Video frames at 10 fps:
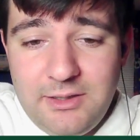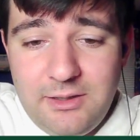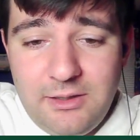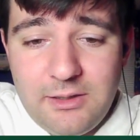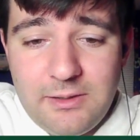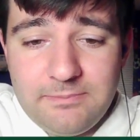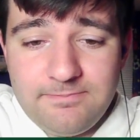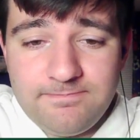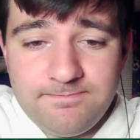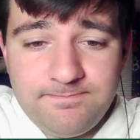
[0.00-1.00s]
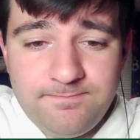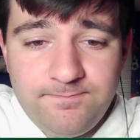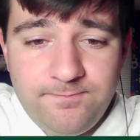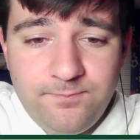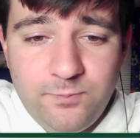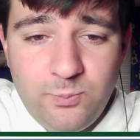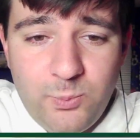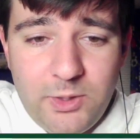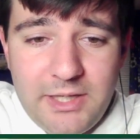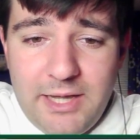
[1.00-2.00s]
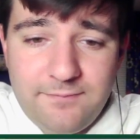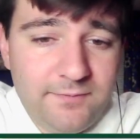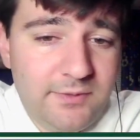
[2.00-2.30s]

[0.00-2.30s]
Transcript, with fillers: Um, but yeah,